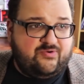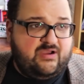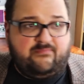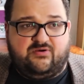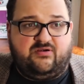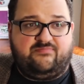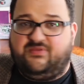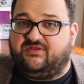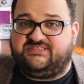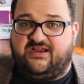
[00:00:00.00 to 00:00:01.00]
outnumbered
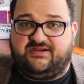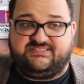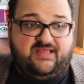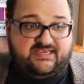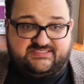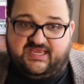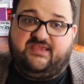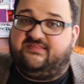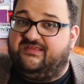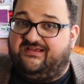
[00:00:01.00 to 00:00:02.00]
militaries like,
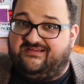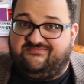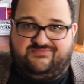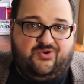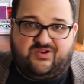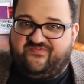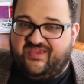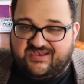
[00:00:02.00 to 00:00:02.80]
say, the North